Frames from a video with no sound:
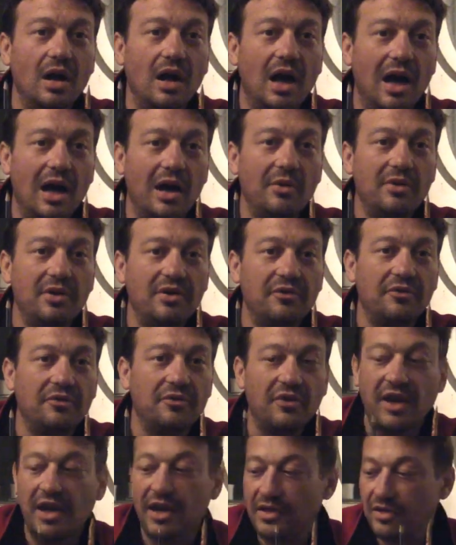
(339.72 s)
are in
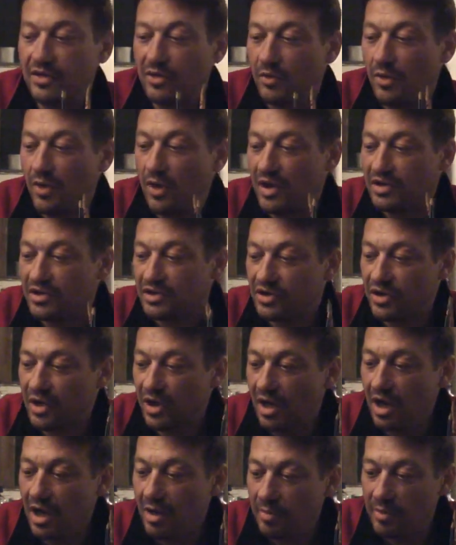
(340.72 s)
fact quite
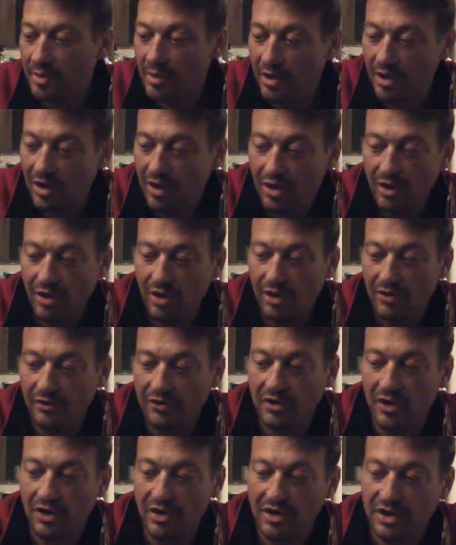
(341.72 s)
sharp.
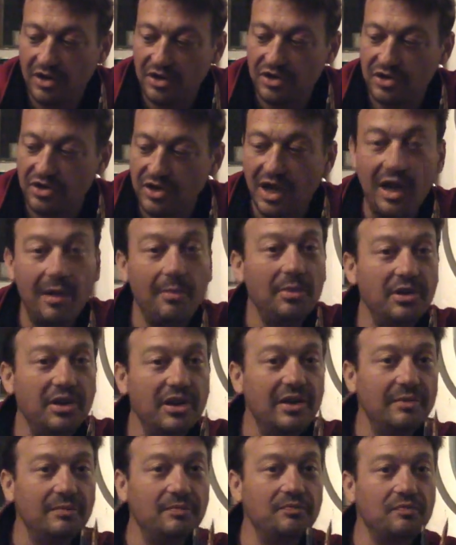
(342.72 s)
I've got a
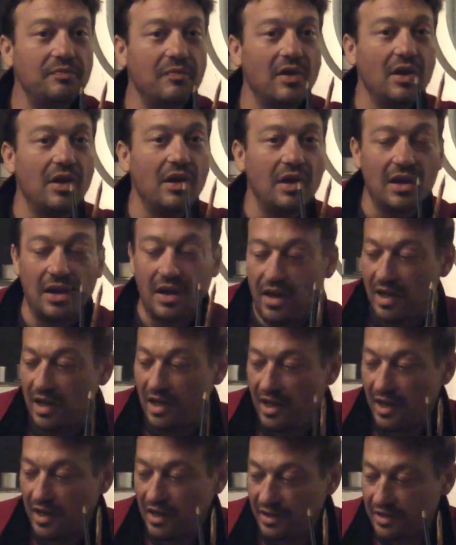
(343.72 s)
sharpener
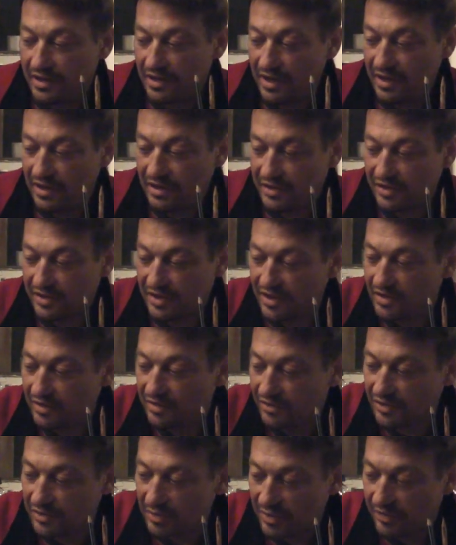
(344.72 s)
and it
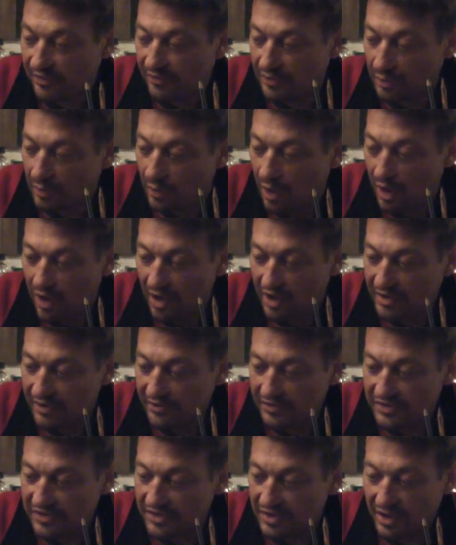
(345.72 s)
deals with a variety
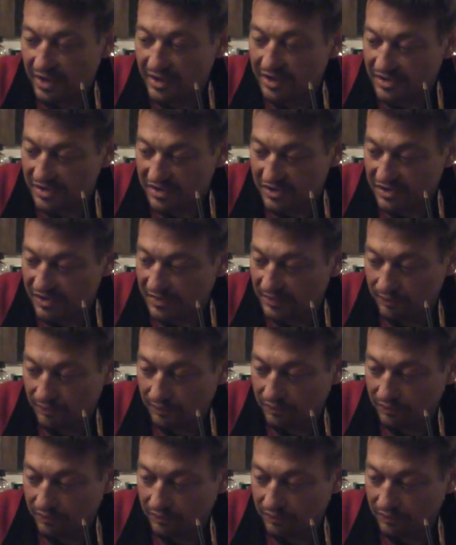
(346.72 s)
of sizes.